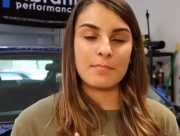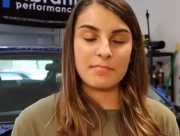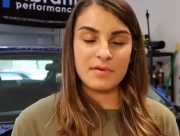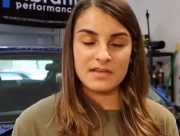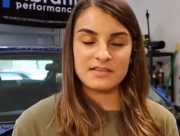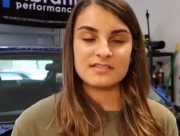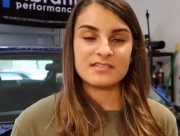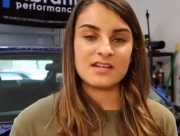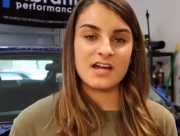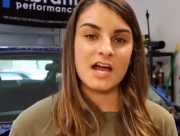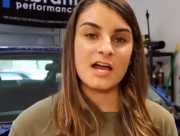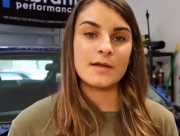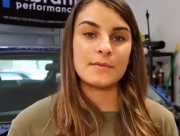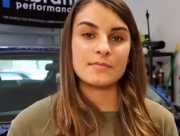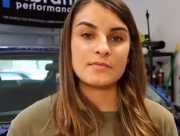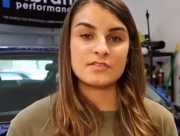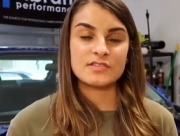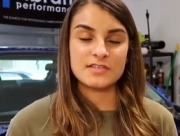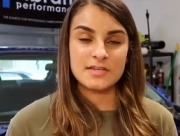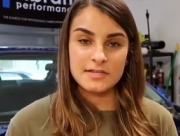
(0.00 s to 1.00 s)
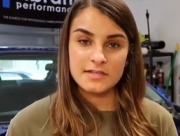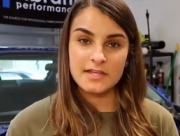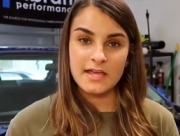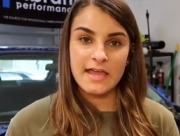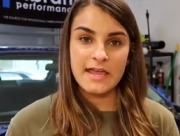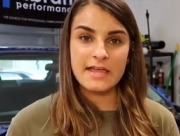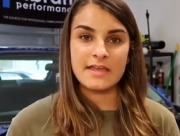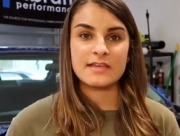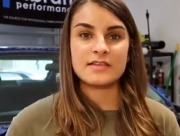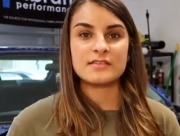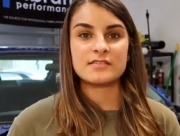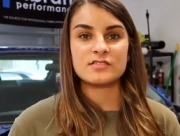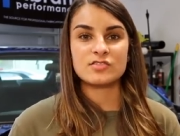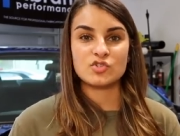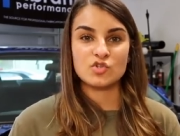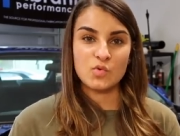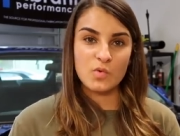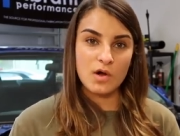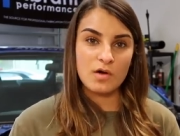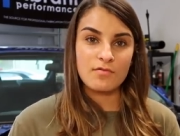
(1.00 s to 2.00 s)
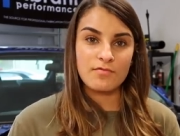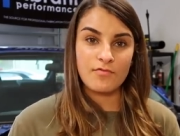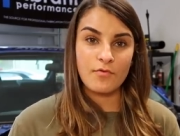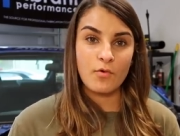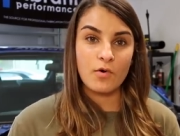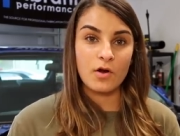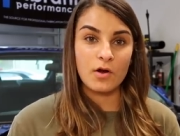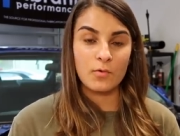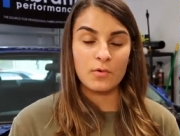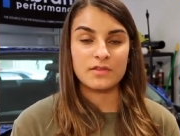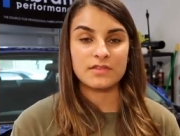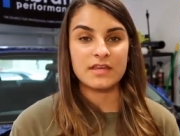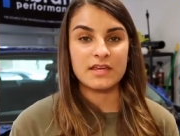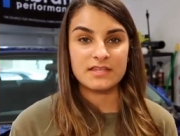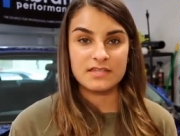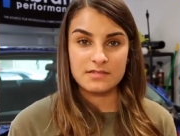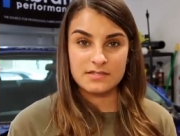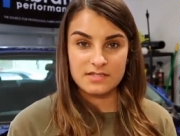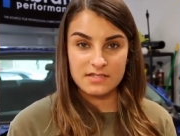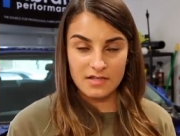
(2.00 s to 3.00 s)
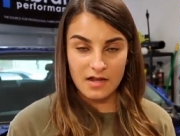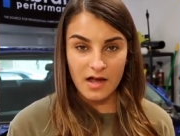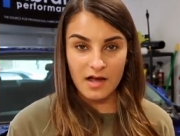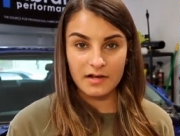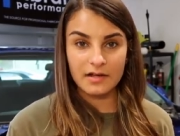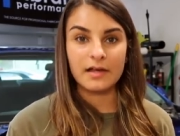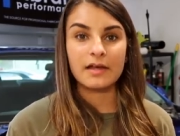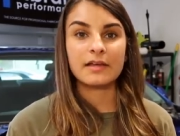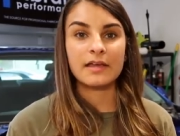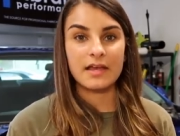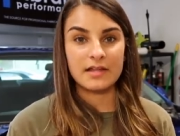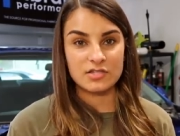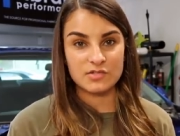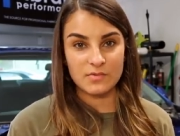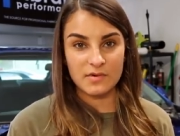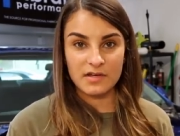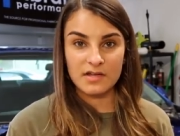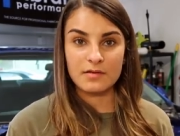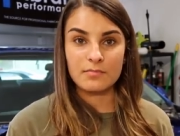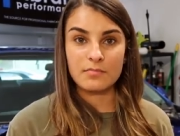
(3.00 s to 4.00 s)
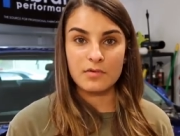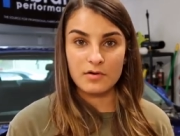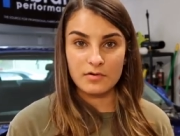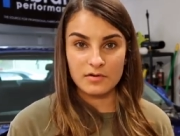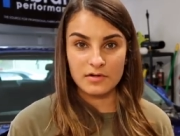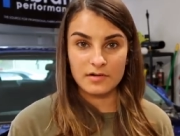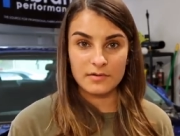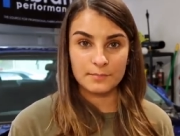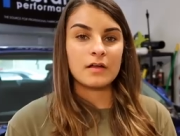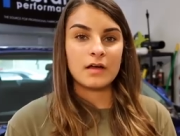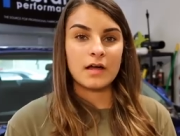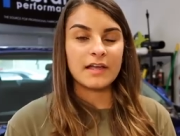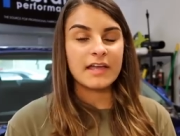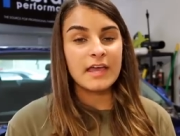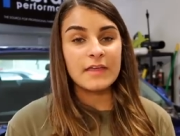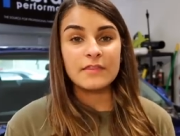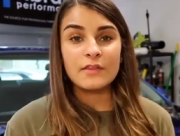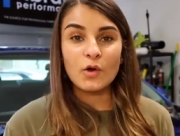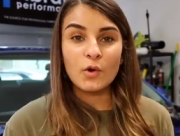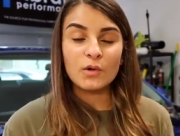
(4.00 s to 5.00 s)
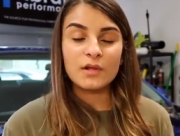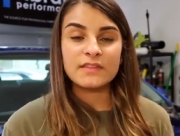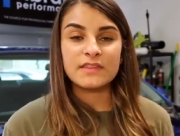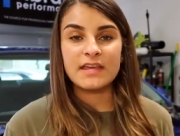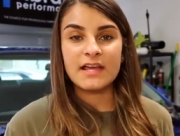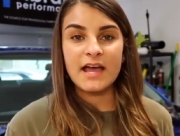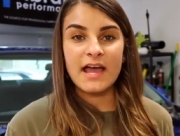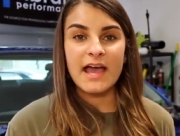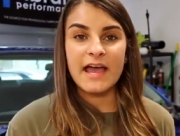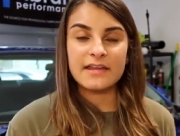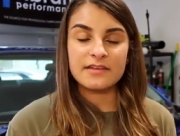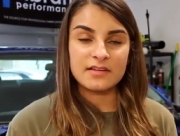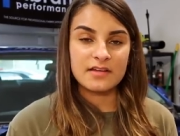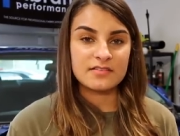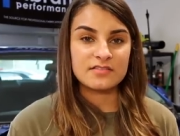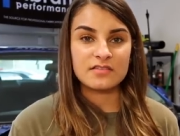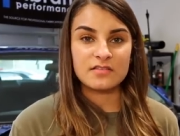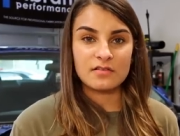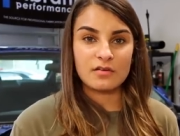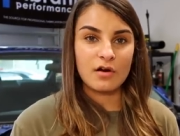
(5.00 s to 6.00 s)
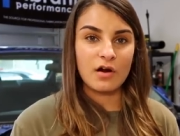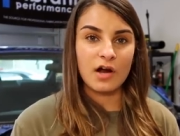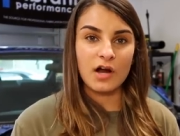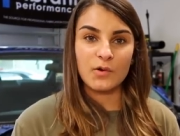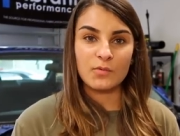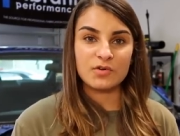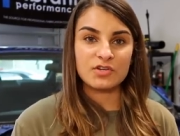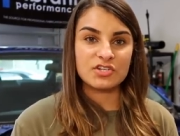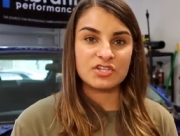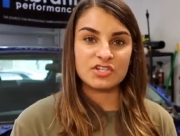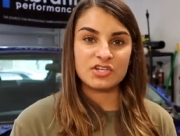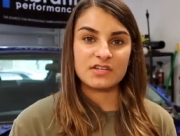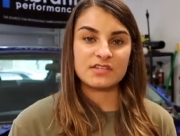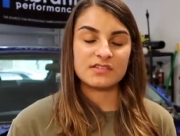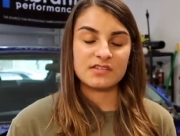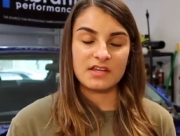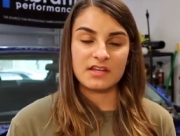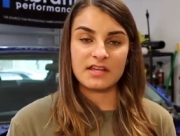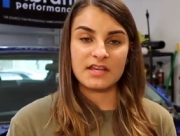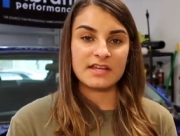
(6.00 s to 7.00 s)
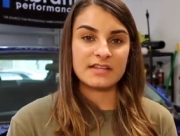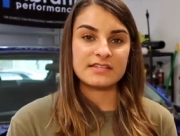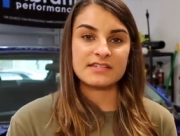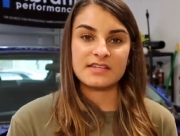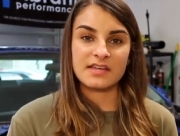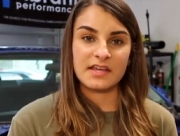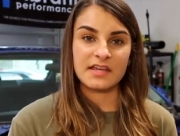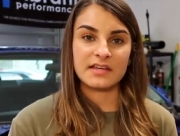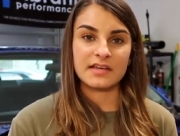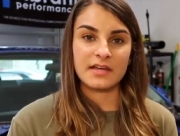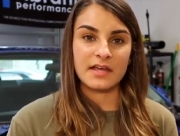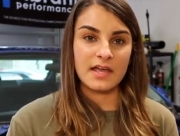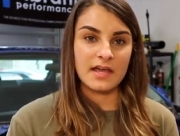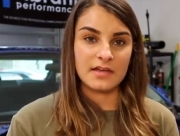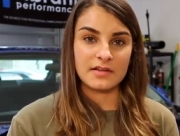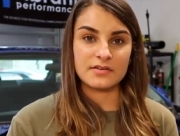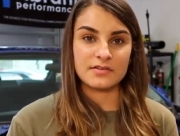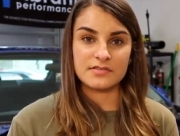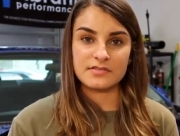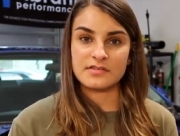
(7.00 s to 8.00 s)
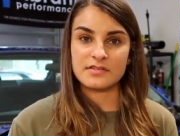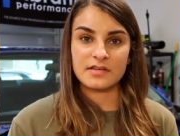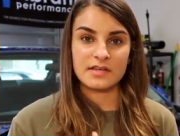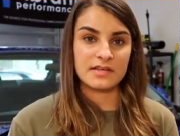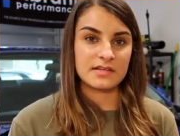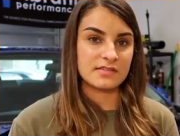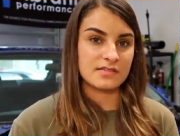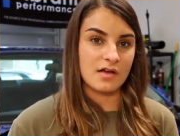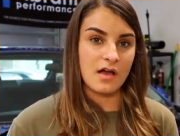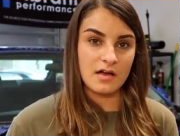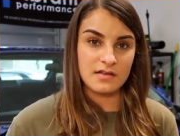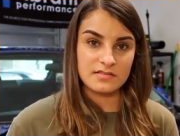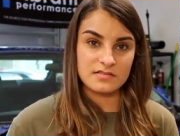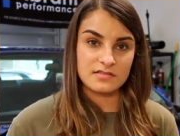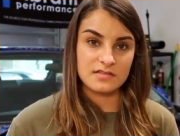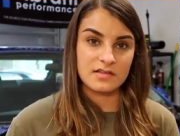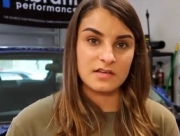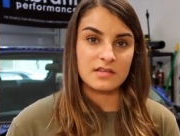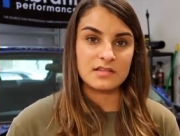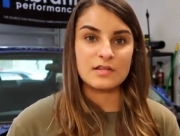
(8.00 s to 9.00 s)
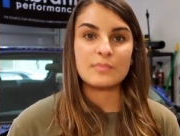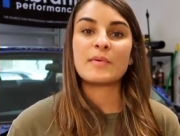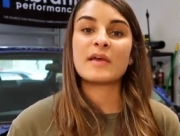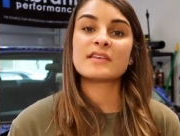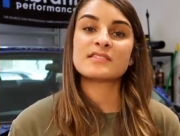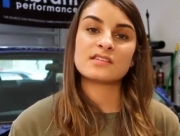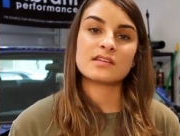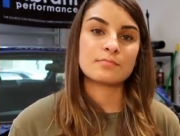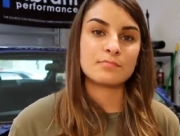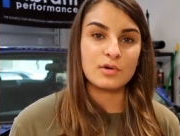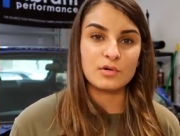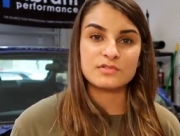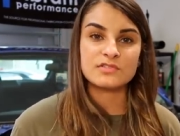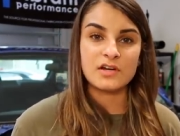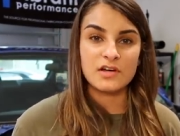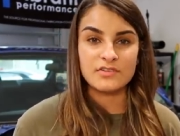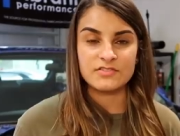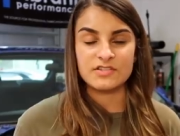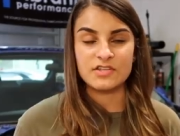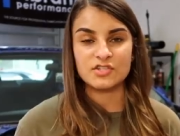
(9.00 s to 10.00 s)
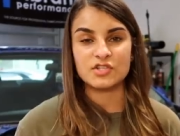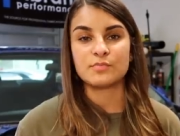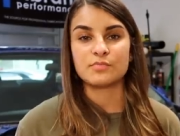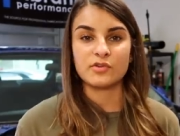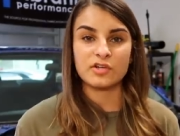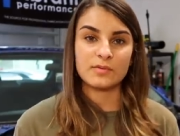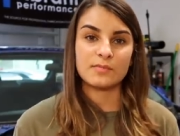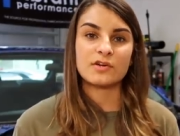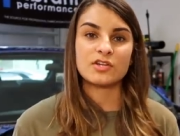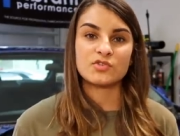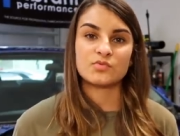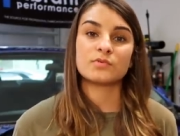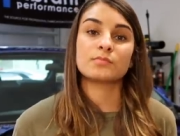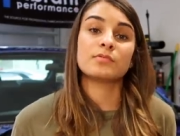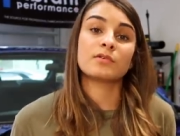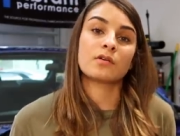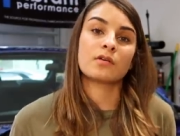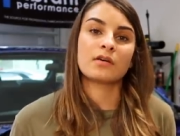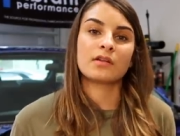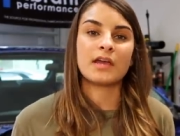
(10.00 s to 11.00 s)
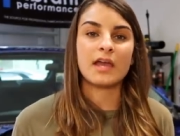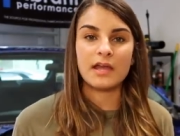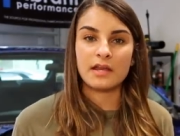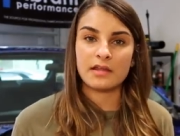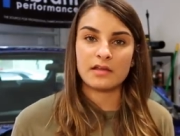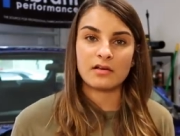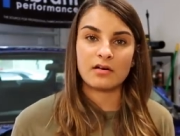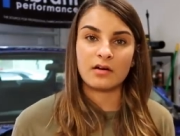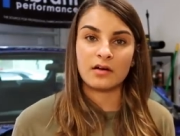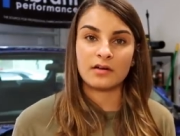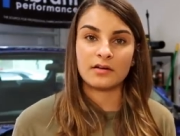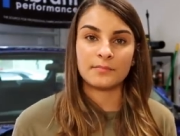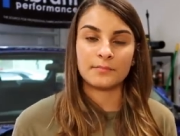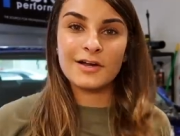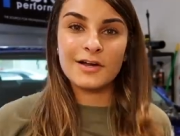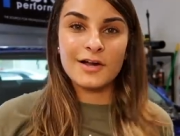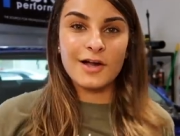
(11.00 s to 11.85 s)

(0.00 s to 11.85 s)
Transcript: My best time to date is 12.4 with a stock K20 motor. Again, the only thing I had done to the car was just an intake, headers, exhaust. The basic bolt-ons that you pretty much would put on any car.